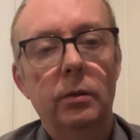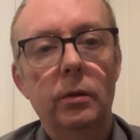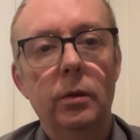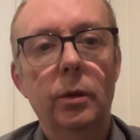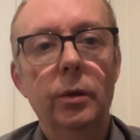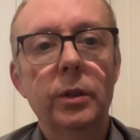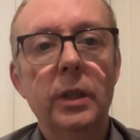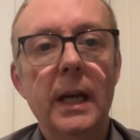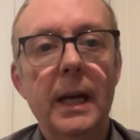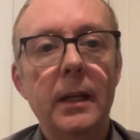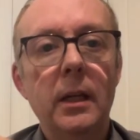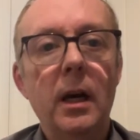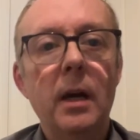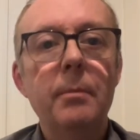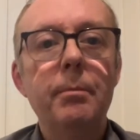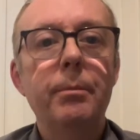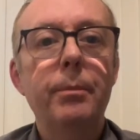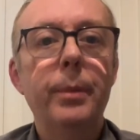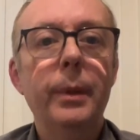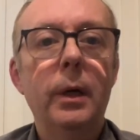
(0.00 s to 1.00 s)
Or can I
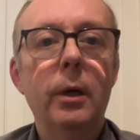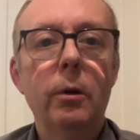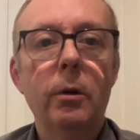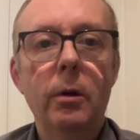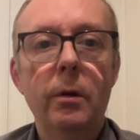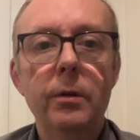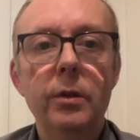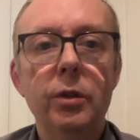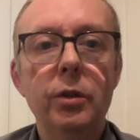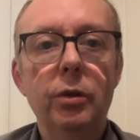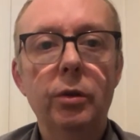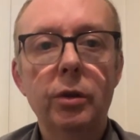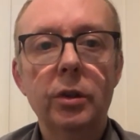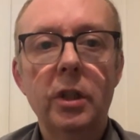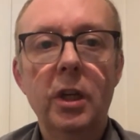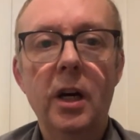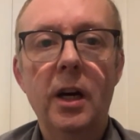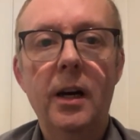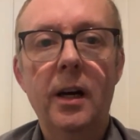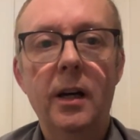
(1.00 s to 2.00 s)
borrow your
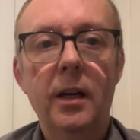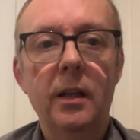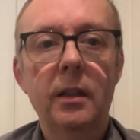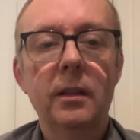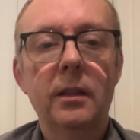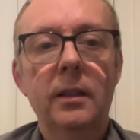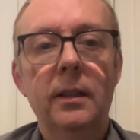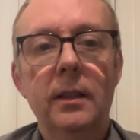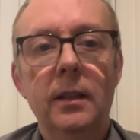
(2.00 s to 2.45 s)
car?